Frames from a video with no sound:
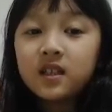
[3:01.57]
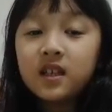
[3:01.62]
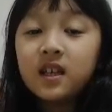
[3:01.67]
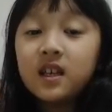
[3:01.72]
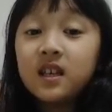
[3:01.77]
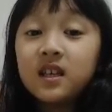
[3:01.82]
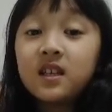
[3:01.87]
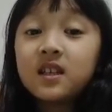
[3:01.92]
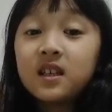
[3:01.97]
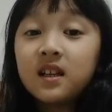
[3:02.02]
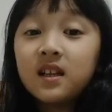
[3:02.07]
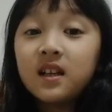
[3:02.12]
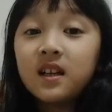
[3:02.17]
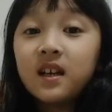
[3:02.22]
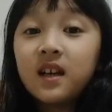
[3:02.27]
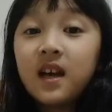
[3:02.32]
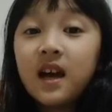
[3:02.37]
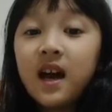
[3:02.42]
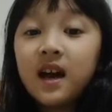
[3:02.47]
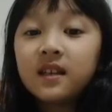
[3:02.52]
easily
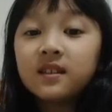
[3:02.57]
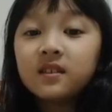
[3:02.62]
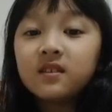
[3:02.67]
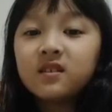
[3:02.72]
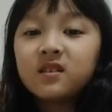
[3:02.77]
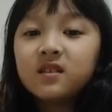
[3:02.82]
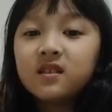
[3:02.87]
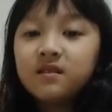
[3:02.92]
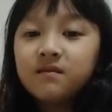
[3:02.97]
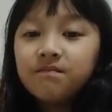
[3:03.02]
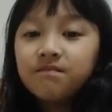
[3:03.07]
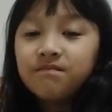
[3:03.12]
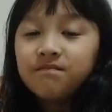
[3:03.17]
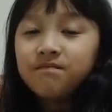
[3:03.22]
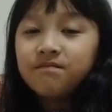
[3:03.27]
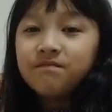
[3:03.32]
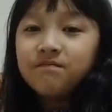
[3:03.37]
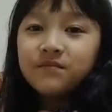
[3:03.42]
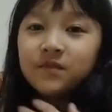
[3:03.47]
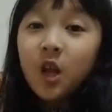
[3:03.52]
and
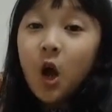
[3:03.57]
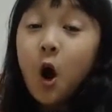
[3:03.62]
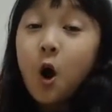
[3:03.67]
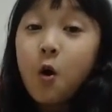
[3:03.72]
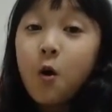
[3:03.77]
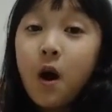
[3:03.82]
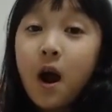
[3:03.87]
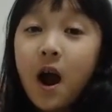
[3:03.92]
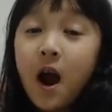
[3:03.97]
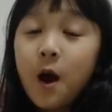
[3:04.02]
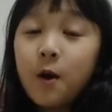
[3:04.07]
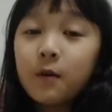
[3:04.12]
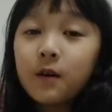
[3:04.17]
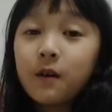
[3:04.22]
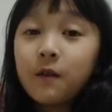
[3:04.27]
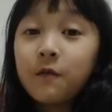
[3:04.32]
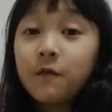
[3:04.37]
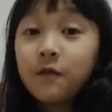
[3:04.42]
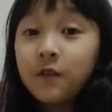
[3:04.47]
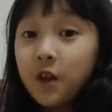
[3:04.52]
know how
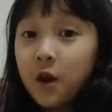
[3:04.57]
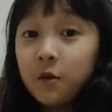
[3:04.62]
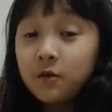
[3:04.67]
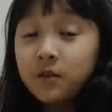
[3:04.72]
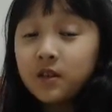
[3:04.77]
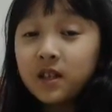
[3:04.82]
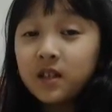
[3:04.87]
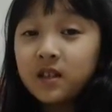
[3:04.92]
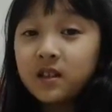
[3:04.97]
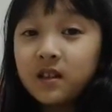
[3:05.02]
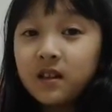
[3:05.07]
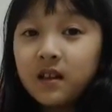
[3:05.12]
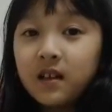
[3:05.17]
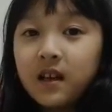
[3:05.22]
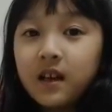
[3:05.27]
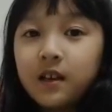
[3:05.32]
it flows easily.